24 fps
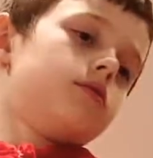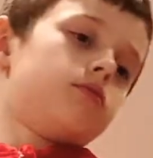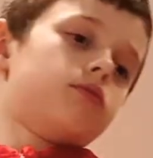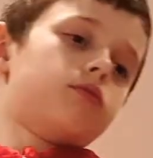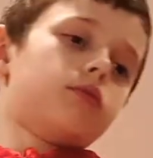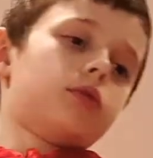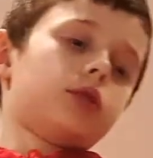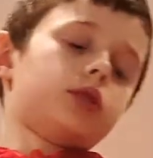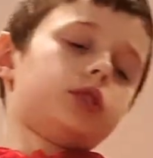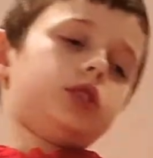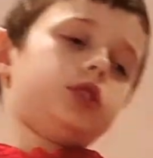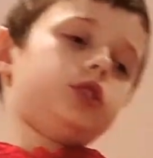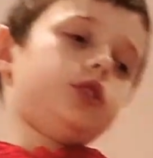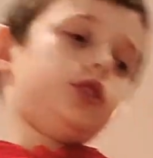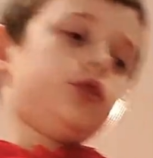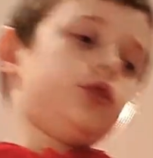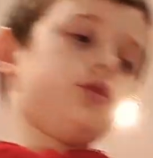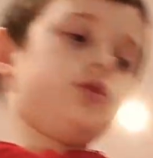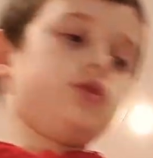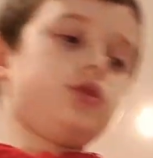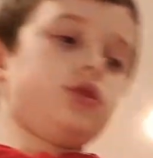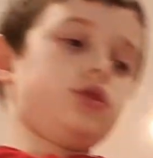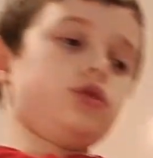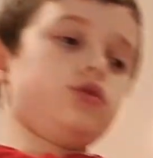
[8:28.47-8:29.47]
What did
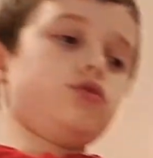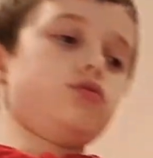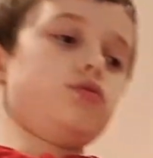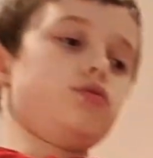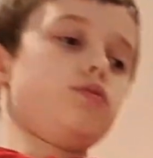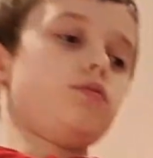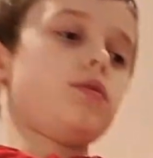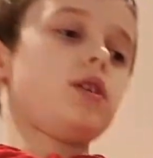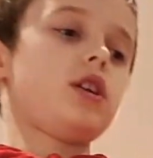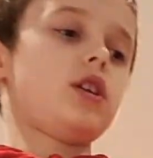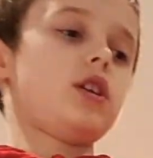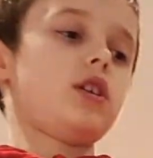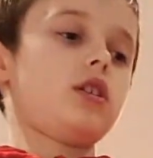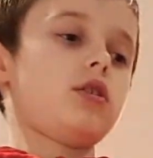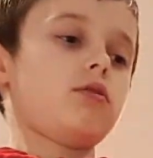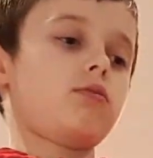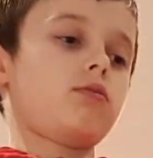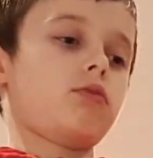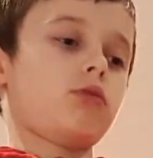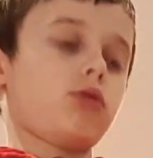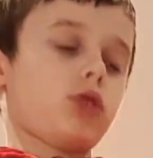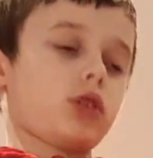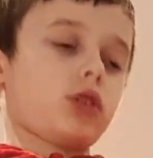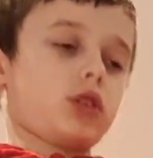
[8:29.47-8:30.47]
you mean?
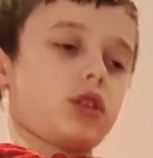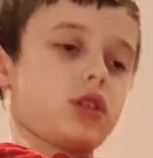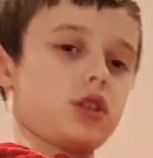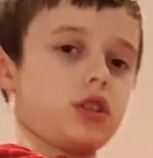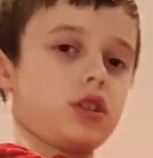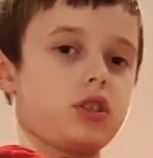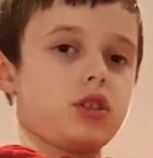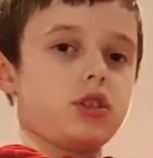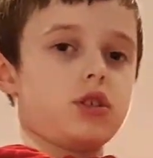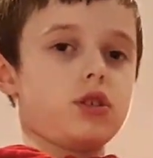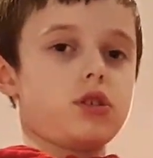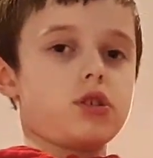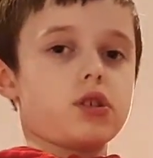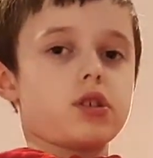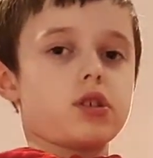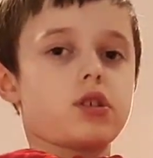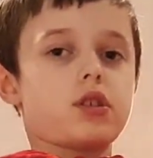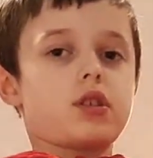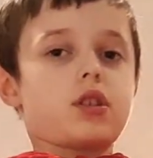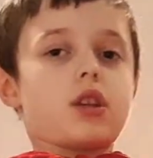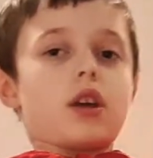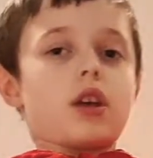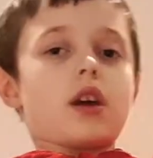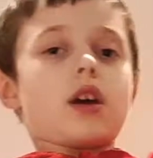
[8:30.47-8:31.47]
What did you
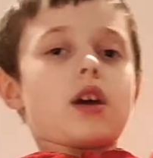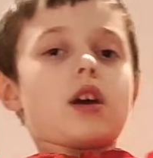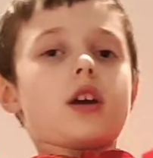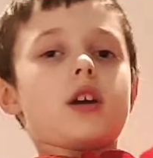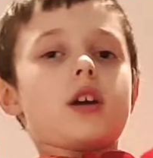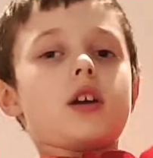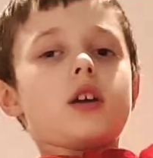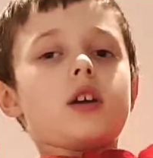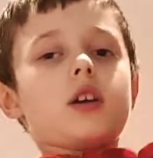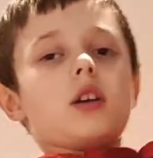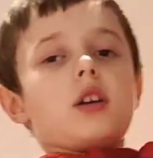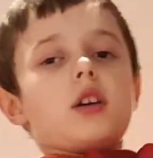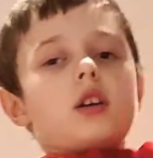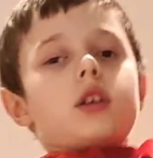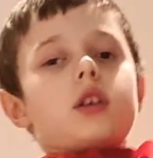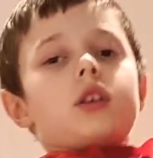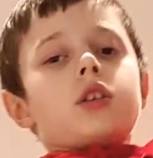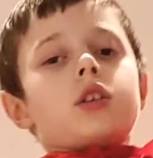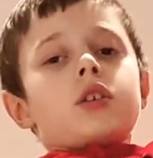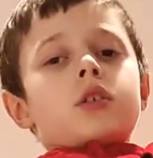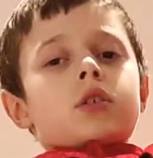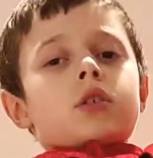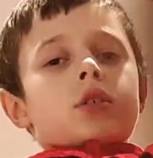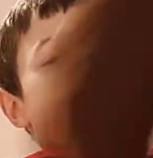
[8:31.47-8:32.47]
just say?
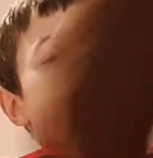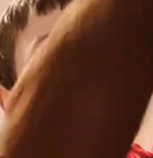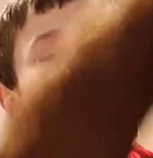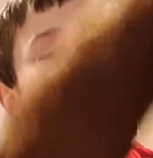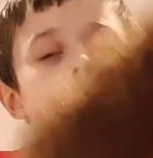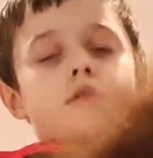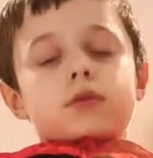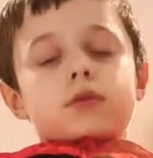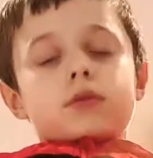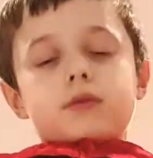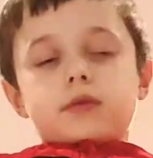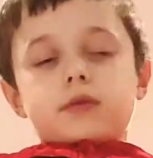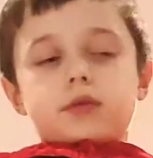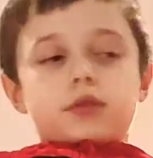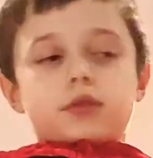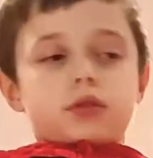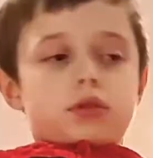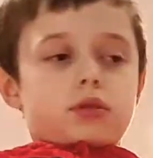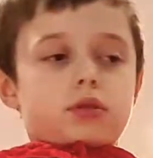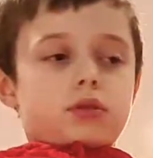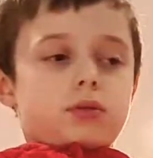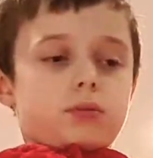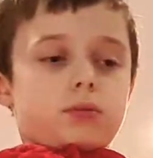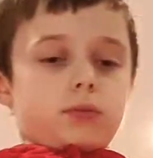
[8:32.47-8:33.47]

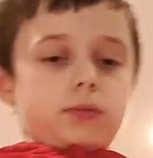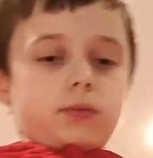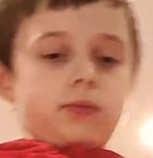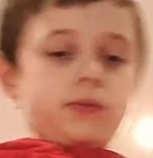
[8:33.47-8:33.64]
Mm,